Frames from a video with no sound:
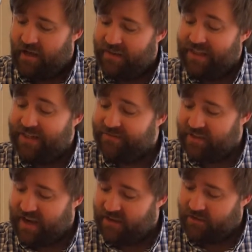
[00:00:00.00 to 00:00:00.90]
lived
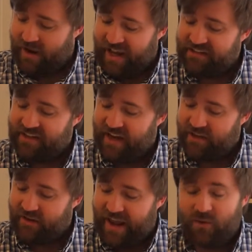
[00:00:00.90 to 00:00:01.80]
together, ate
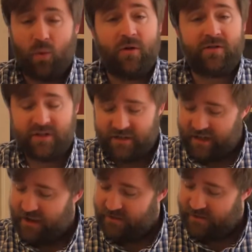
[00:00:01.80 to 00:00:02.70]
together, and worked
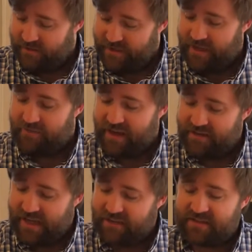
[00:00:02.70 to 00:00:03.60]
together, yet
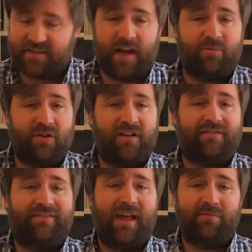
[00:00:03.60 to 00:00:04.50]
maintained a separate
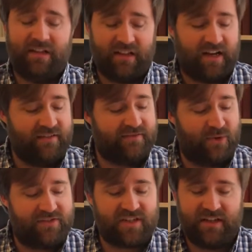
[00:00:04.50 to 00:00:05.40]
family life.
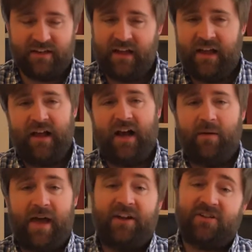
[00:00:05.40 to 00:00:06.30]
We've seen,
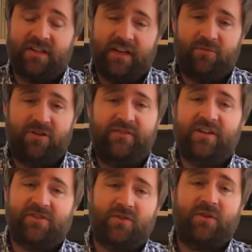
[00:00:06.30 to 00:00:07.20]
actually, in
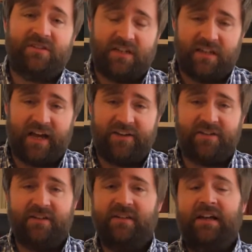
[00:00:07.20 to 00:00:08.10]
previous stories,
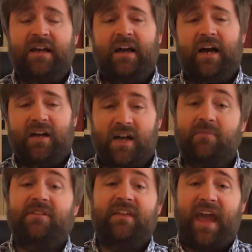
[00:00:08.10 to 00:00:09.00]
Elisha
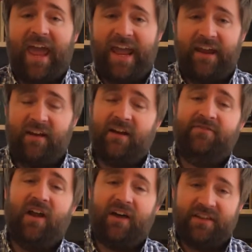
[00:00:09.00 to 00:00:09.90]
come to the aid
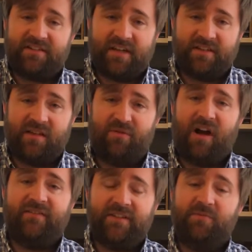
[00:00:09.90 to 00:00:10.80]
of not the sons of the
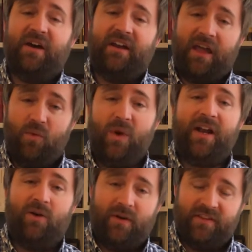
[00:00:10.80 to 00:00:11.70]
prophets, but a
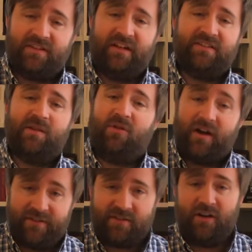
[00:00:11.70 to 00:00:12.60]
widow of the sons of the
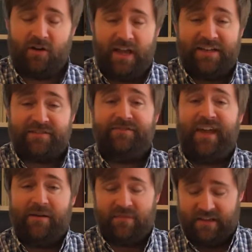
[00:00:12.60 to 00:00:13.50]
prophets, his
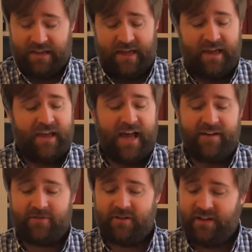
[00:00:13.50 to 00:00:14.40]
family,
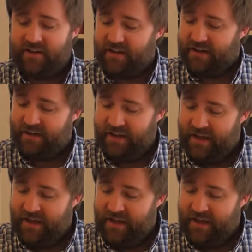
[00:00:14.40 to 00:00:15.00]
after he died.